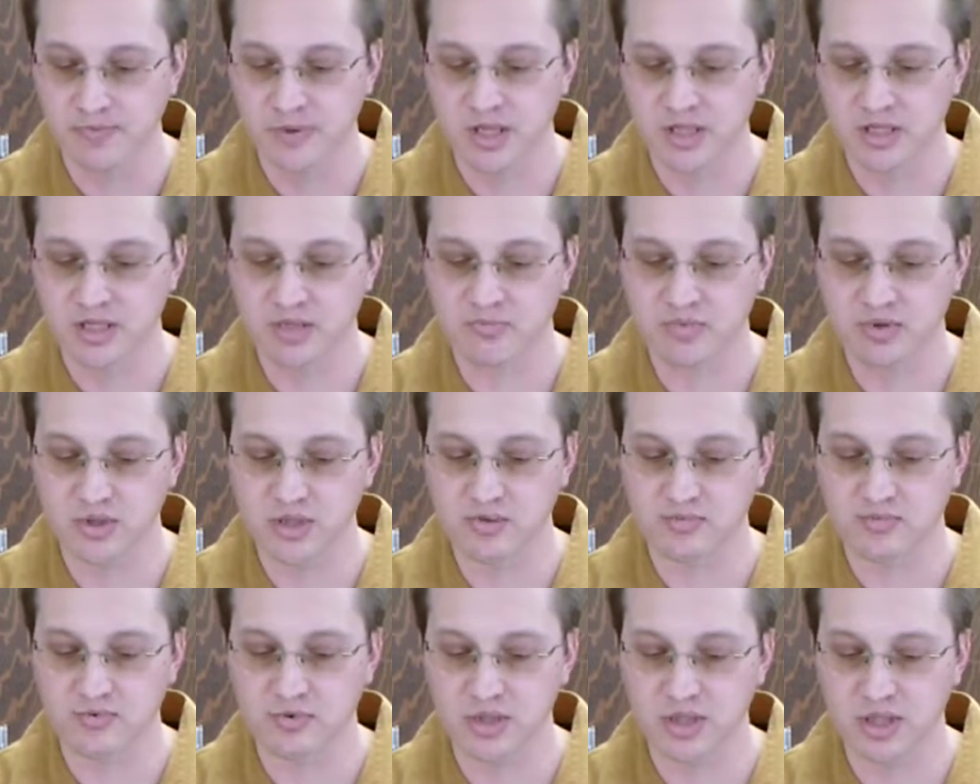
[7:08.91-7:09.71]
These
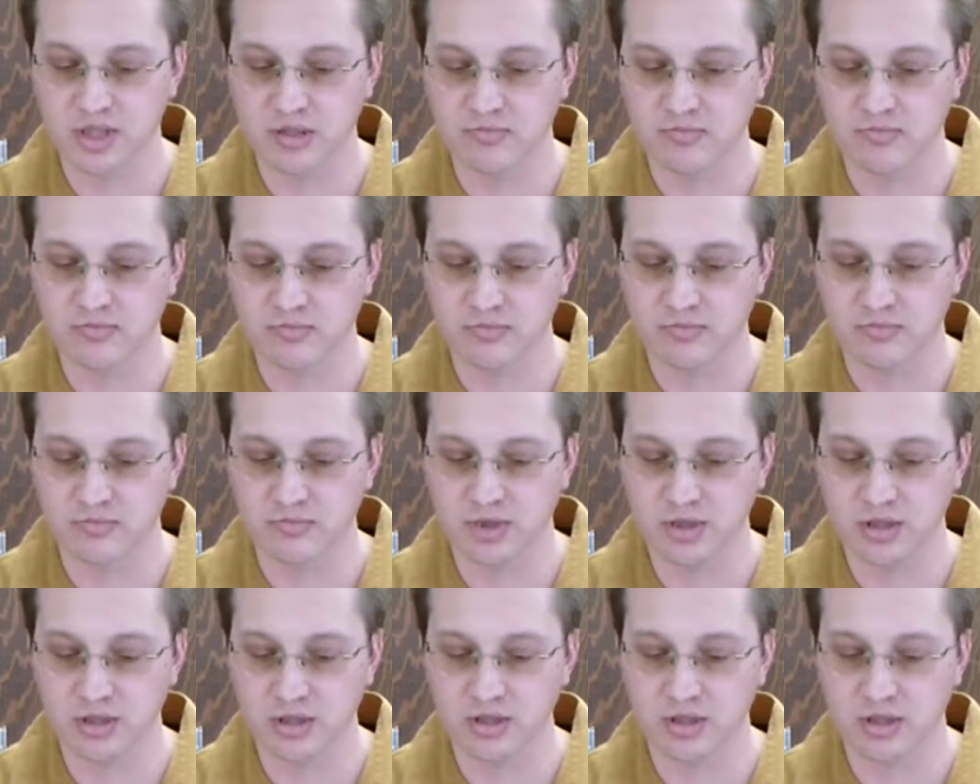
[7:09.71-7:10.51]
principles can
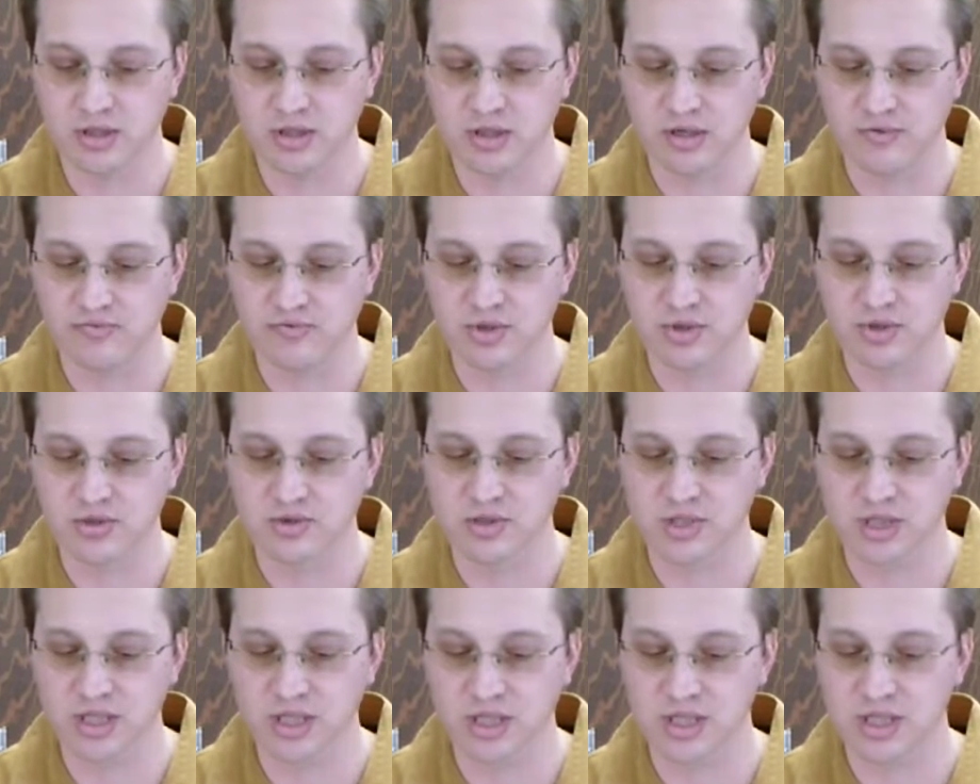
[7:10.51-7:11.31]
be of
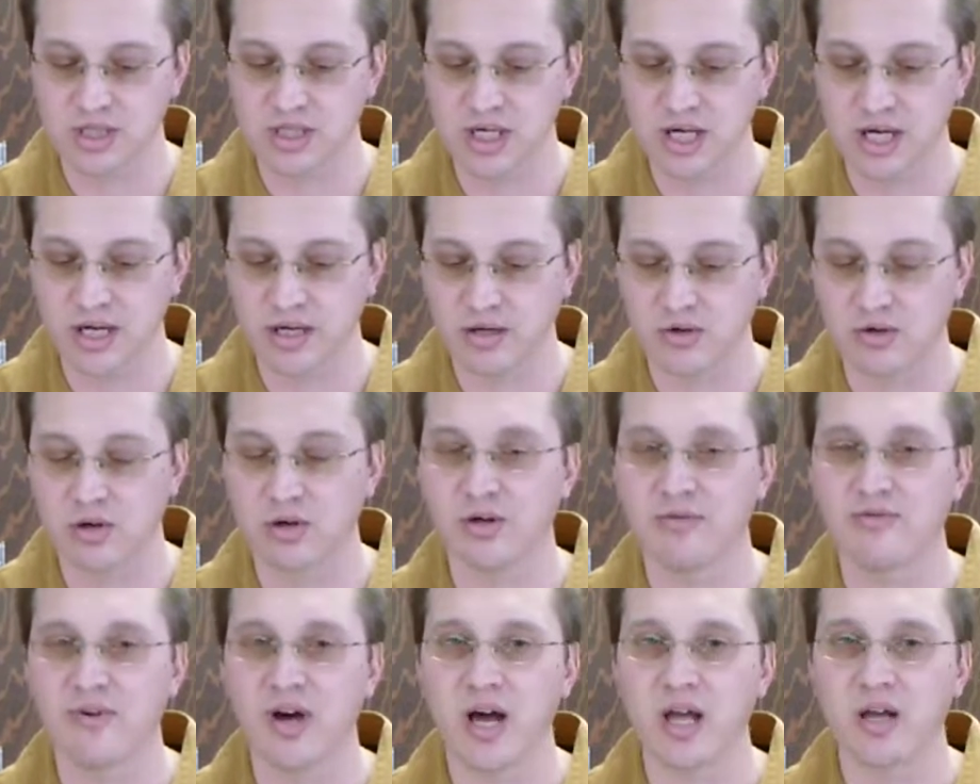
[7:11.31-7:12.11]
use in designing or
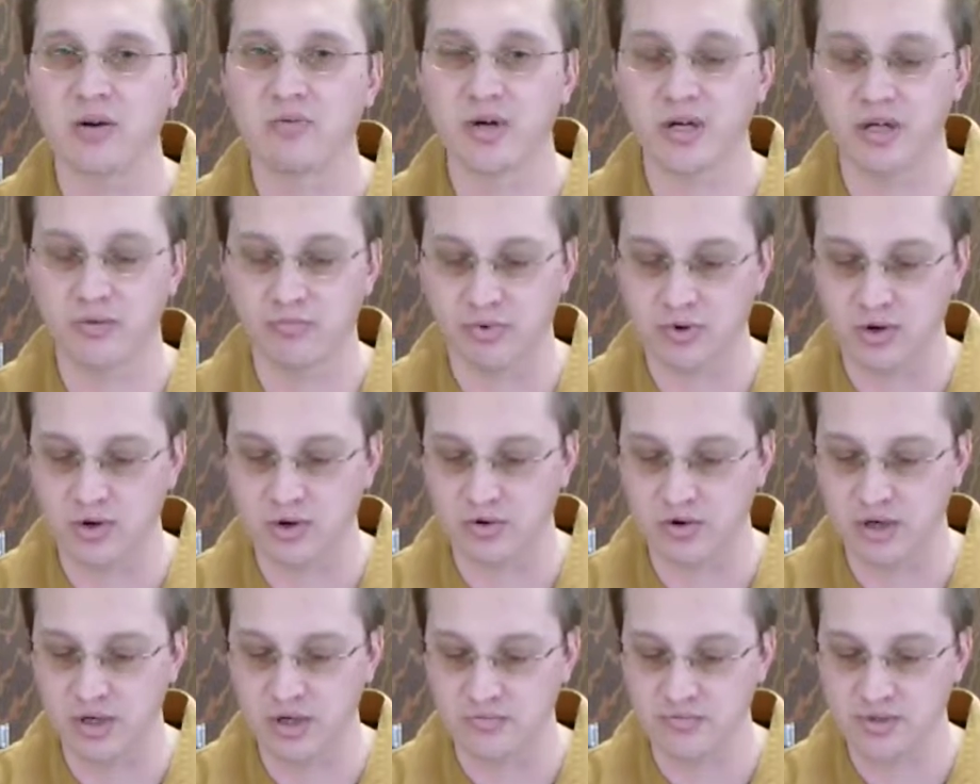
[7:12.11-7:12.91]
evaluating
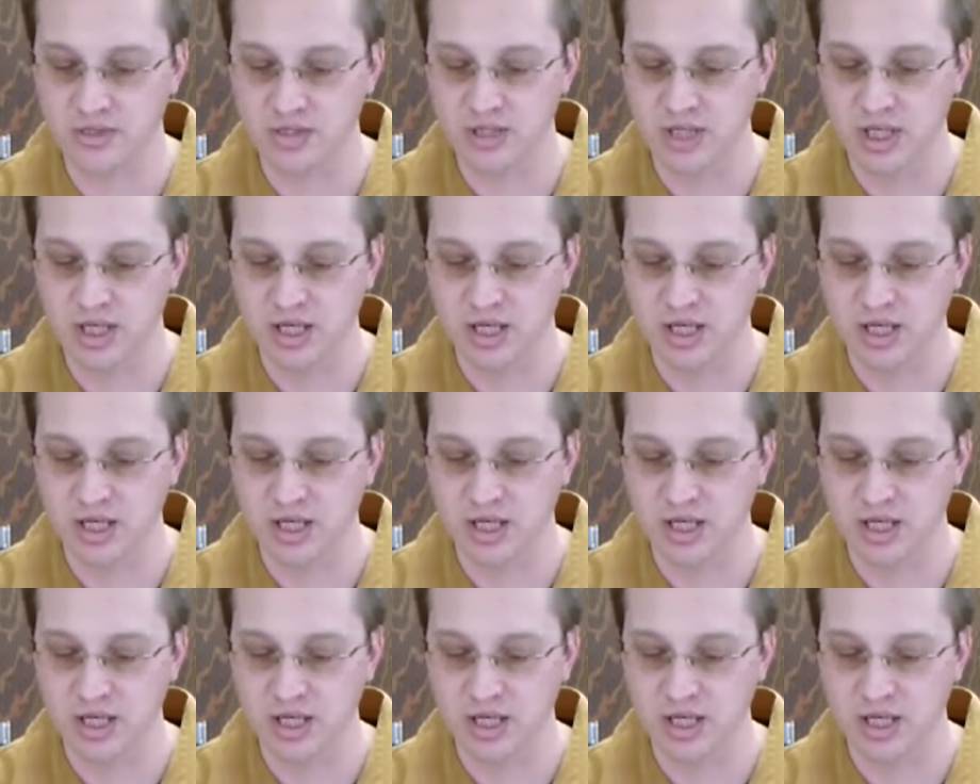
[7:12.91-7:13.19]
programs.